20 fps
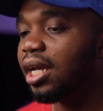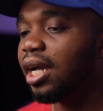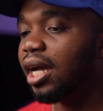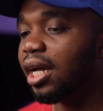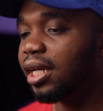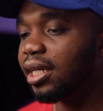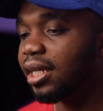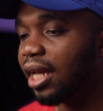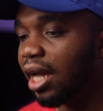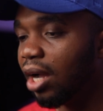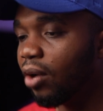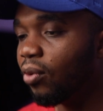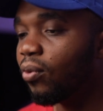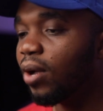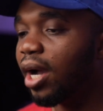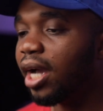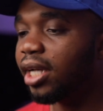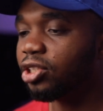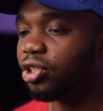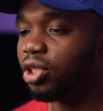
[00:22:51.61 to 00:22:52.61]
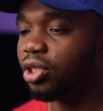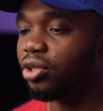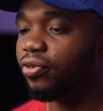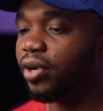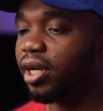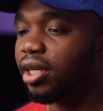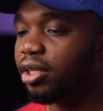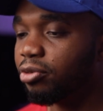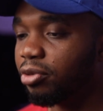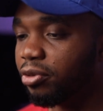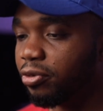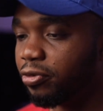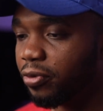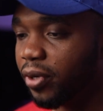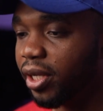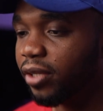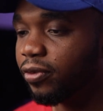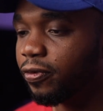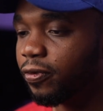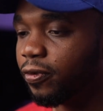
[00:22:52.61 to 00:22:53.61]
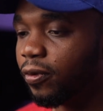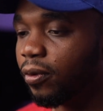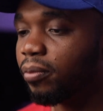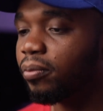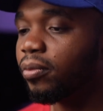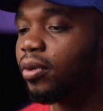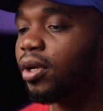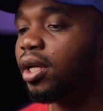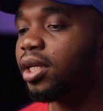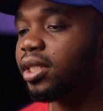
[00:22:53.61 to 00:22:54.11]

And now I generally refrain from